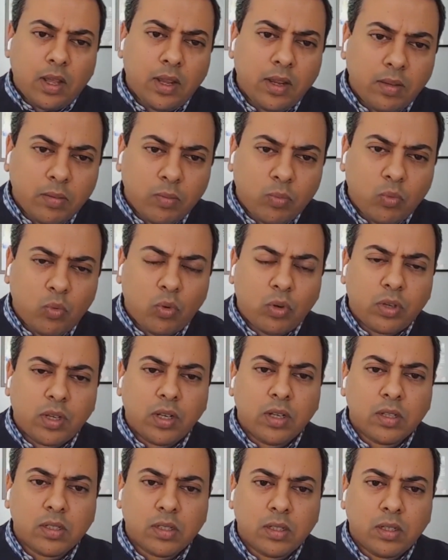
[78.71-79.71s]
I
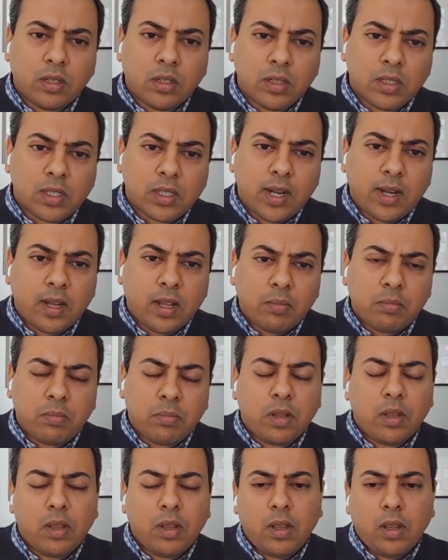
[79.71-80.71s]
work in a certain setup.